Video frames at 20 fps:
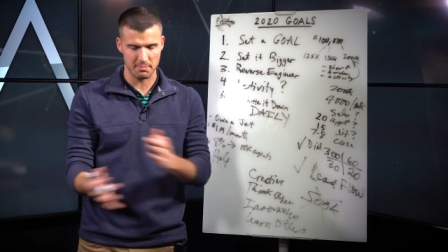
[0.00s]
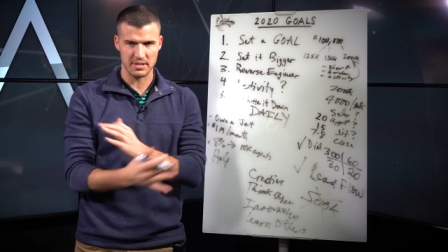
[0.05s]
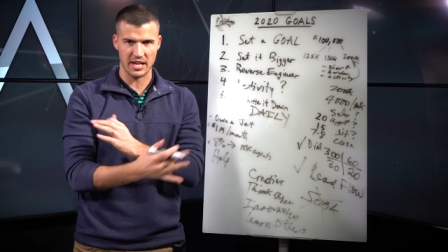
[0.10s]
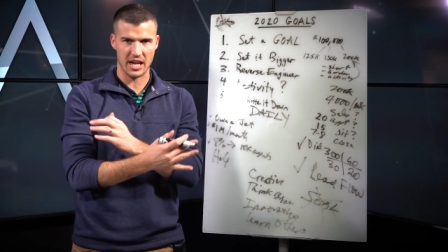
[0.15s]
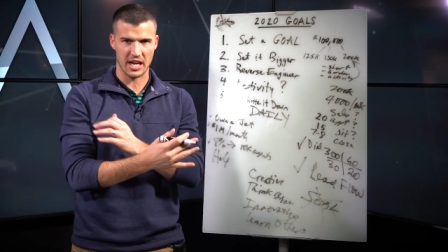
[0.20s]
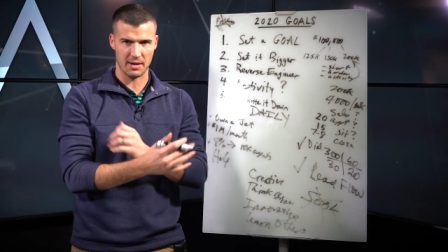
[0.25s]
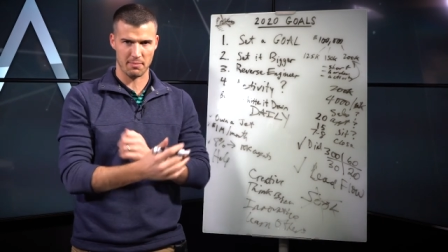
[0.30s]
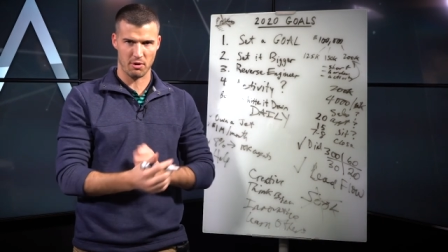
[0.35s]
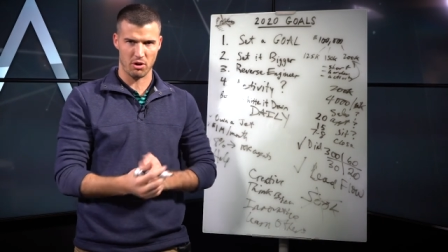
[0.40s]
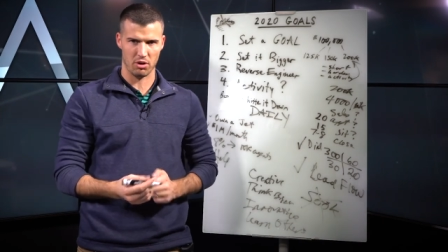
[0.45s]
I'm
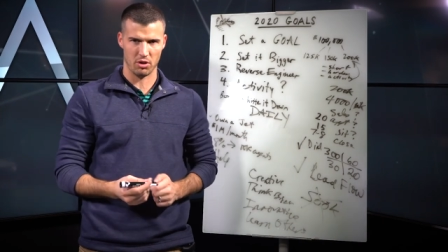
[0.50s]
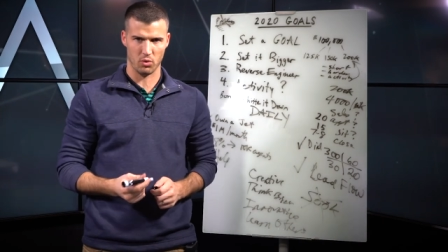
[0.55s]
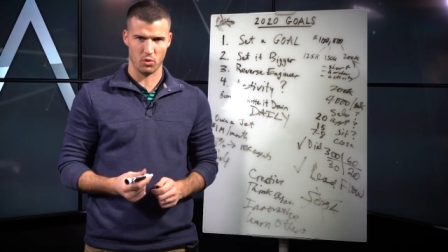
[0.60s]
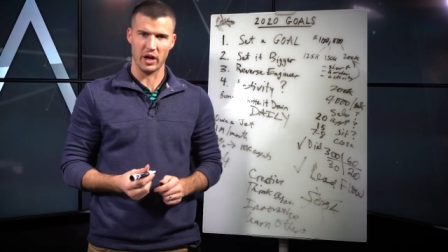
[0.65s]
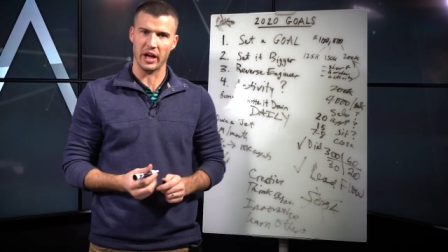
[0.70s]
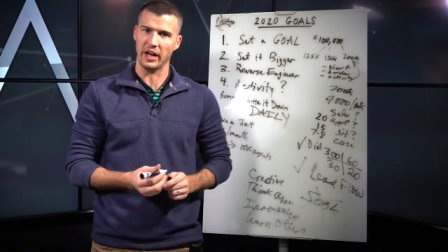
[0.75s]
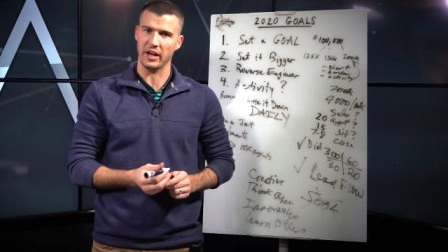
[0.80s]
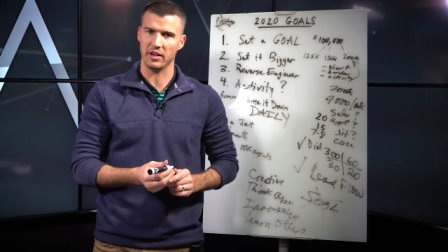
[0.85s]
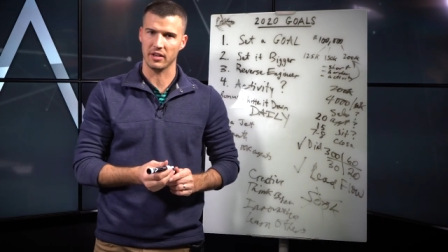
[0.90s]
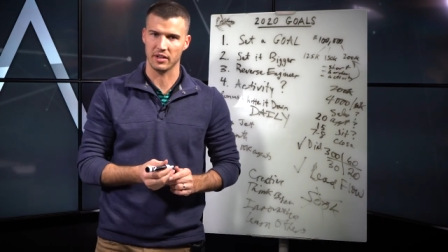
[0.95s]
taking them all
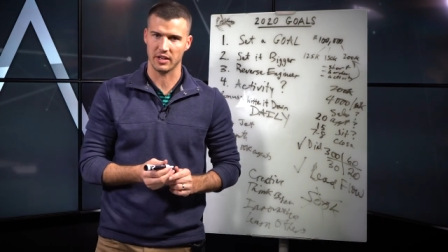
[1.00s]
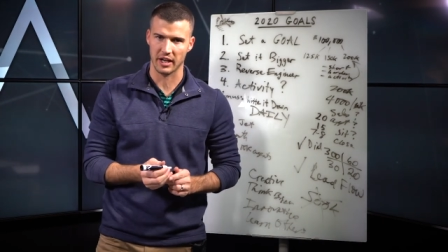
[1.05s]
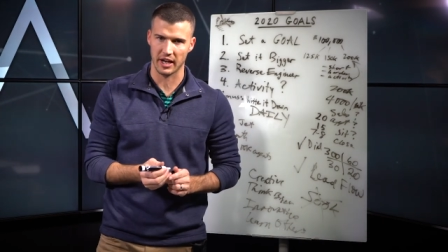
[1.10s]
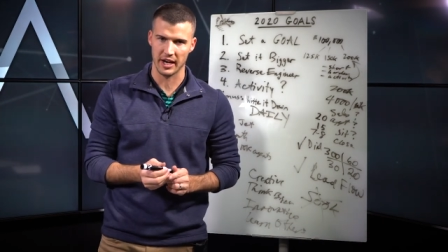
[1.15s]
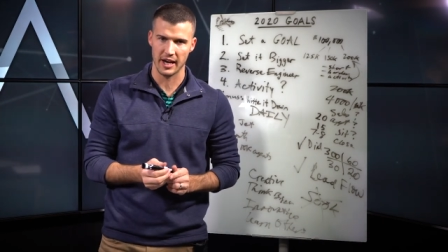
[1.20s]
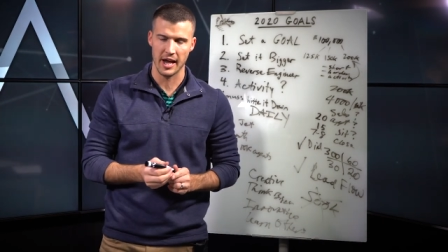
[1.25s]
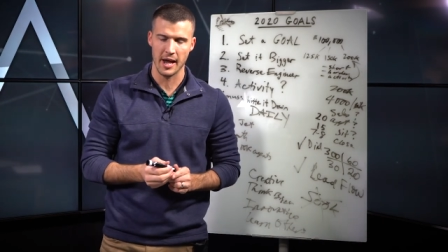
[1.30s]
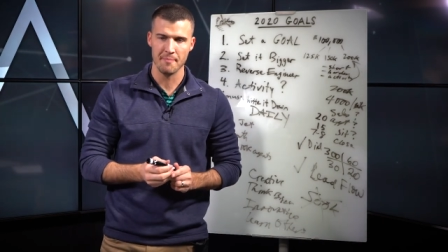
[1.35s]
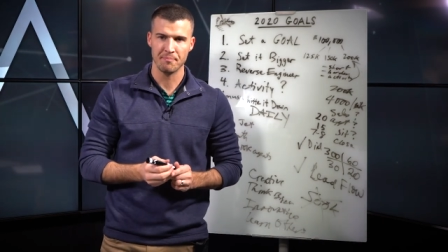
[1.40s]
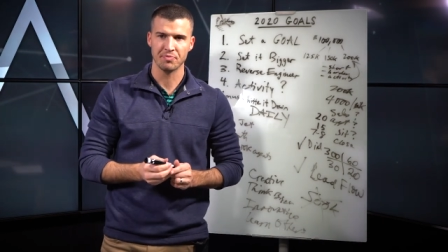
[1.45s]
away.
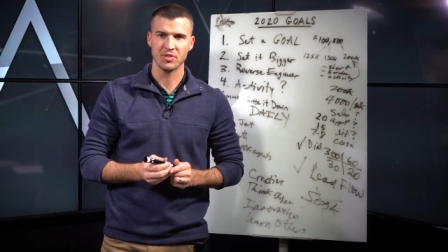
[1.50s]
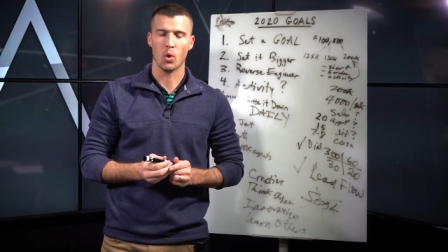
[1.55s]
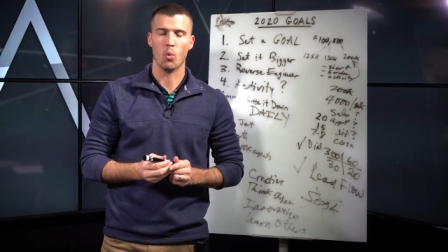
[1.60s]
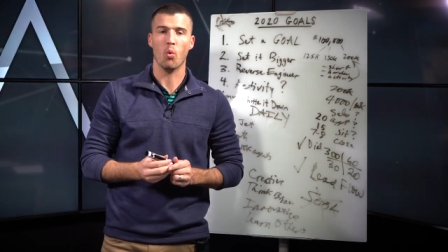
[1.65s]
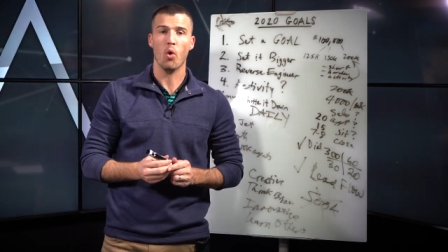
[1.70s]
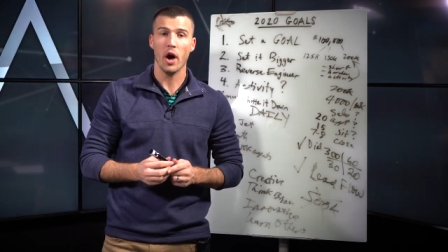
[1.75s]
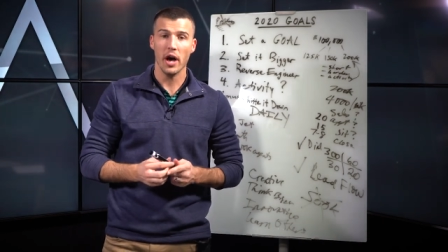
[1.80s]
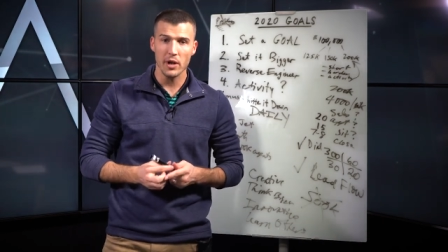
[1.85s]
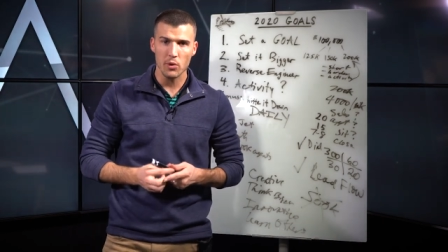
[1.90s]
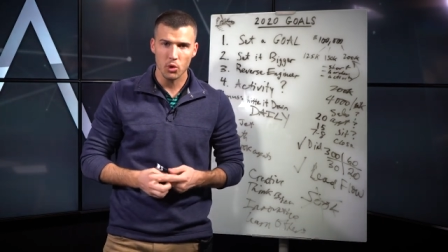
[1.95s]
Okay?
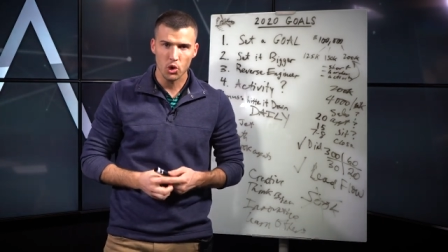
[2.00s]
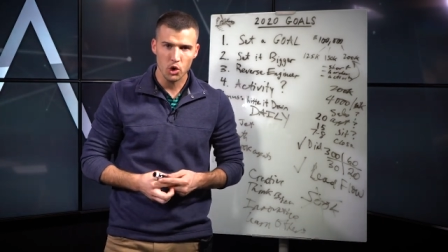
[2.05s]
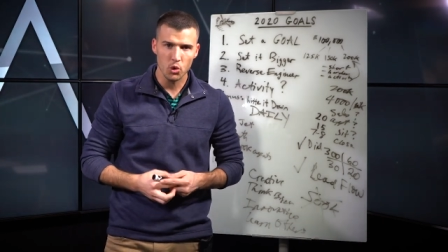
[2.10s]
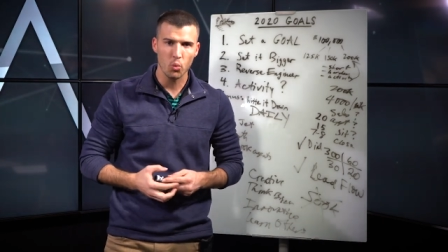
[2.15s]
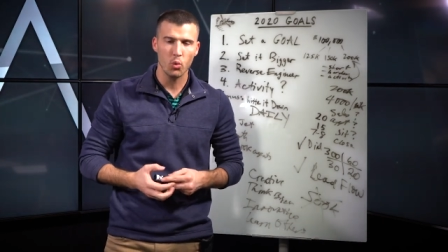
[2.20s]
What